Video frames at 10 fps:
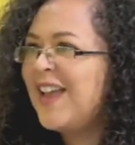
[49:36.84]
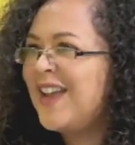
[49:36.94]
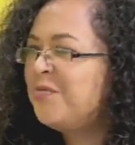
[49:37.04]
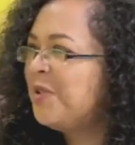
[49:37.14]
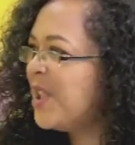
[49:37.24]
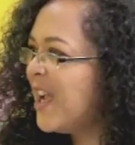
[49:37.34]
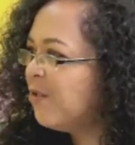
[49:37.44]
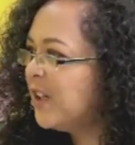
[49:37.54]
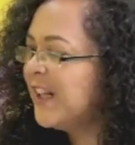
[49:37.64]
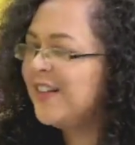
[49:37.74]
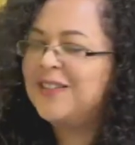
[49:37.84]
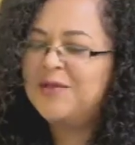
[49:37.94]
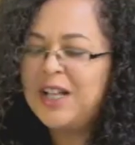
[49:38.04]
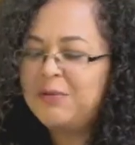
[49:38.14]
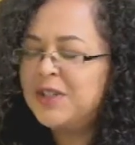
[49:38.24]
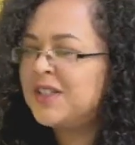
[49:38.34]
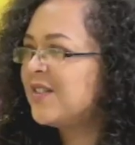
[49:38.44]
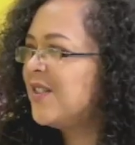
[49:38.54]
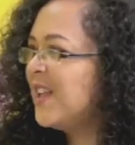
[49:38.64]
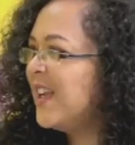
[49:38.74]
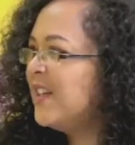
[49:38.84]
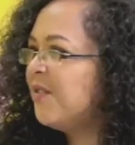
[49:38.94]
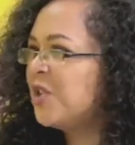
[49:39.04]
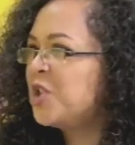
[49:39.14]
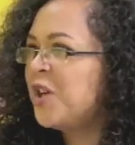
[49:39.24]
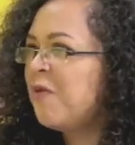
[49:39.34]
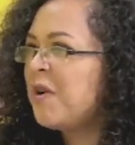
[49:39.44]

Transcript: And with that, that brings us to the end of the show. I